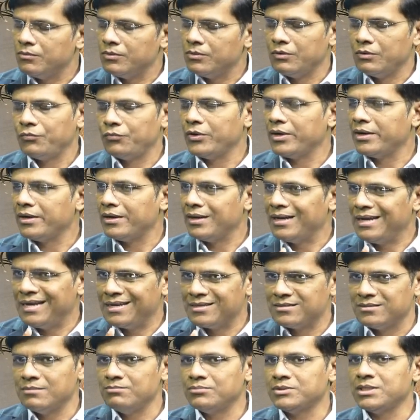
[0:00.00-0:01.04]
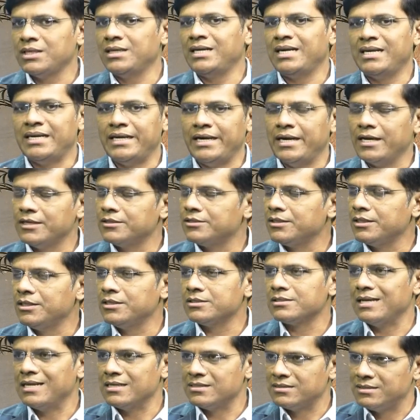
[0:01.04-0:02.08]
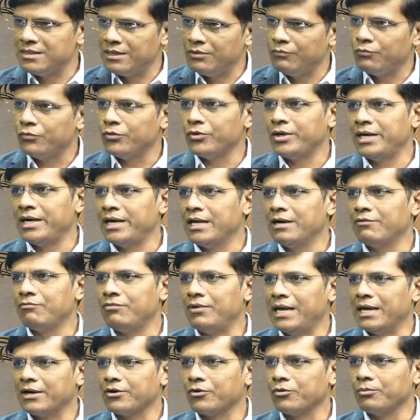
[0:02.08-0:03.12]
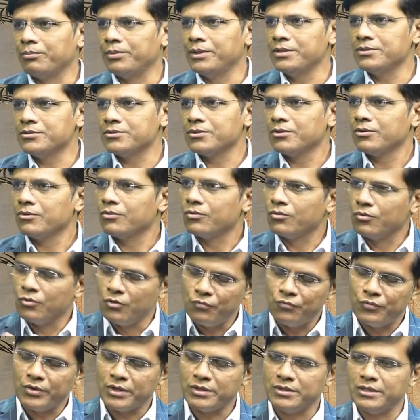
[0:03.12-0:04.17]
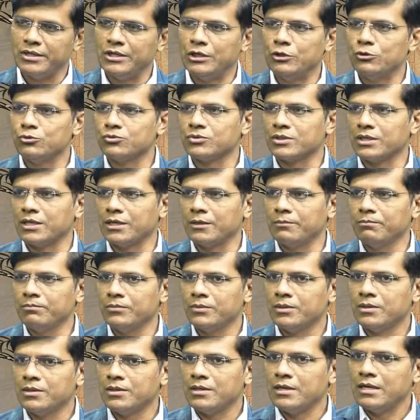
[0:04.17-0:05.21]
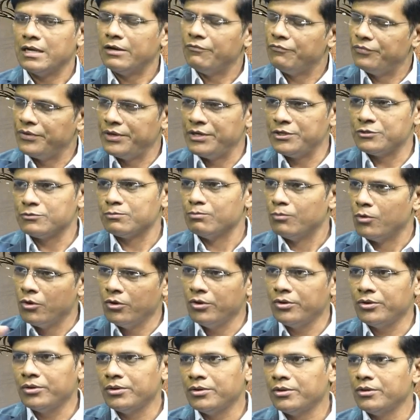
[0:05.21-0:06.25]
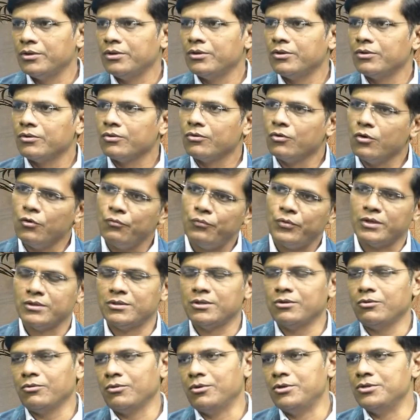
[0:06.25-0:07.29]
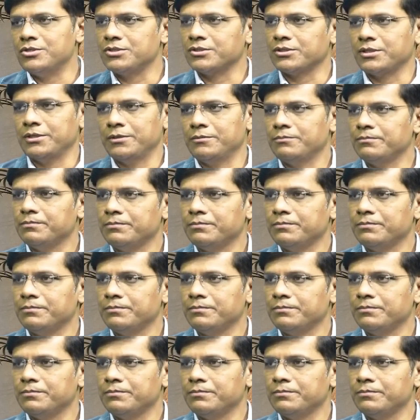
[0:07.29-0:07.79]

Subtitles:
if your exemption and deduction is less than 4.5 lakh rupees, go for the new scheme. If it is more, go for the old scheme.